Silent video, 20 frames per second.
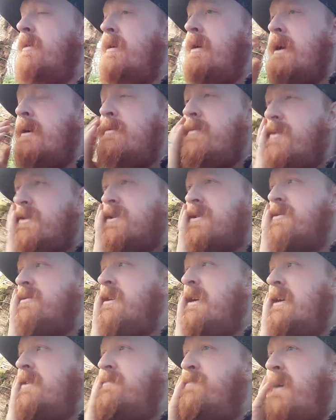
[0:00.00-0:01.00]

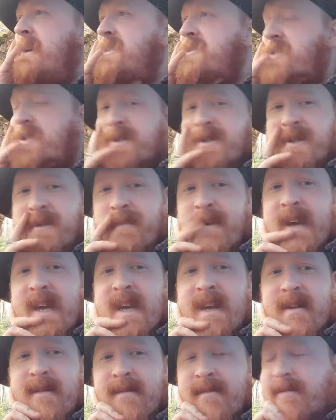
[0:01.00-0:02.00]
he mentioned to
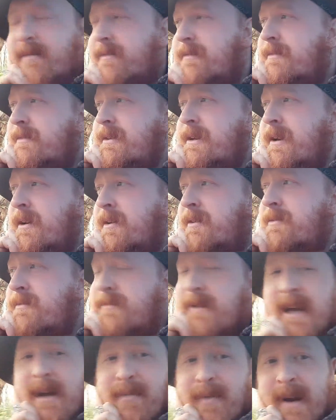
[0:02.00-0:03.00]
me,
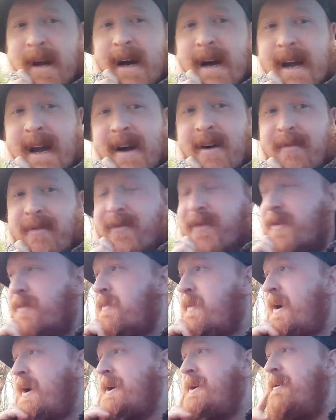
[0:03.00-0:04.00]
keep an eye out for
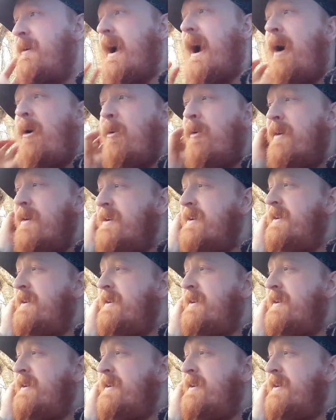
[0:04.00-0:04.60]
them while you're out.